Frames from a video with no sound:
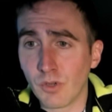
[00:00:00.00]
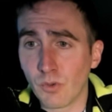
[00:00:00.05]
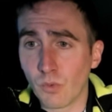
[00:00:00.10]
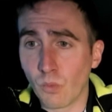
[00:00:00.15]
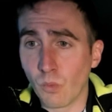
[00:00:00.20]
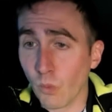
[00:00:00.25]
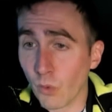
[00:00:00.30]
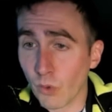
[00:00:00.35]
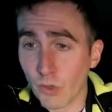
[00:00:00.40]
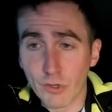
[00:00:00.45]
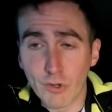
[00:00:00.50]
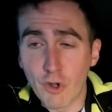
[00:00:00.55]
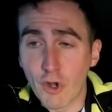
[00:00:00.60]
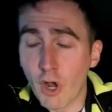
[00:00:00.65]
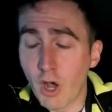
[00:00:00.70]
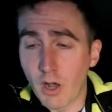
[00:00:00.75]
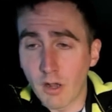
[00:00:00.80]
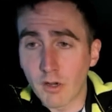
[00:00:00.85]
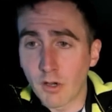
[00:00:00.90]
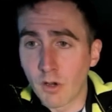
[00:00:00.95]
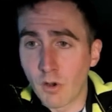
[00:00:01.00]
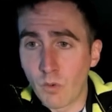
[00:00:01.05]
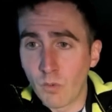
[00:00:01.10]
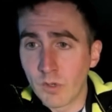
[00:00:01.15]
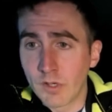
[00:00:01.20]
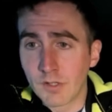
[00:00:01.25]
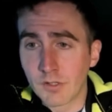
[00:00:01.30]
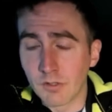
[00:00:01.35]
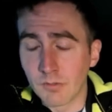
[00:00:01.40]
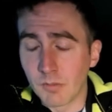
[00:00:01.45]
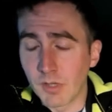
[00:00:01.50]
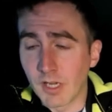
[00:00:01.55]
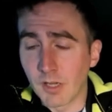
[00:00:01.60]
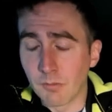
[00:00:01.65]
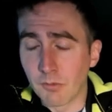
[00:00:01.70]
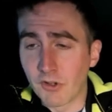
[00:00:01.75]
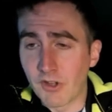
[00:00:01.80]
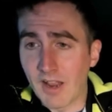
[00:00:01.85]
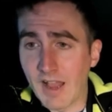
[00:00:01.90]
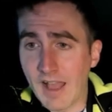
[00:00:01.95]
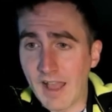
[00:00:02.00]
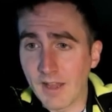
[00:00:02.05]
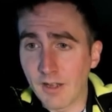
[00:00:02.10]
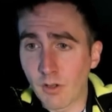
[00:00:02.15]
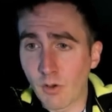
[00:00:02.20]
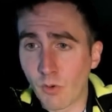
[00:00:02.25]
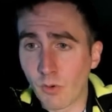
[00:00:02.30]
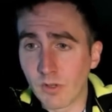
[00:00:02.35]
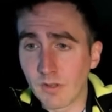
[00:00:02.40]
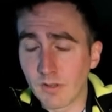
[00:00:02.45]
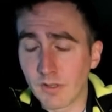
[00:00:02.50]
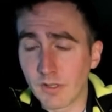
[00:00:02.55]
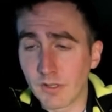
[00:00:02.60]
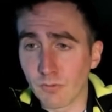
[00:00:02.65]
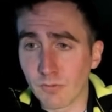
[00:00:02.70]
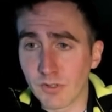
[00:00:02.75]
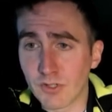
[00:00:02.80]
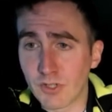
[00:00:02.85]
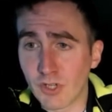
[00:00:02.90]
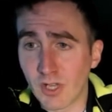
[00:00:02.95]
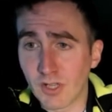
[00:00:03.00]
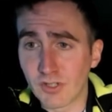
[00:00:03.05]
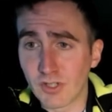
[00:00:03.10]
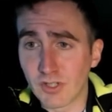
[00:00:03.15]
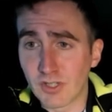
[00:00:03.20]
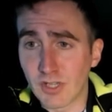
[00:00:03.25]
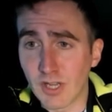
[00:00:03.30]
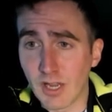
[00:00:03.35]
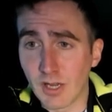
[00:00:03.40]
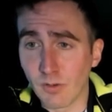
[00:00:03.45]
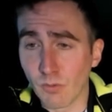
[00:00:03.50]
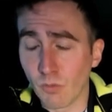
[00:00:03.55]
we're not going to be able to adequately resuscitate.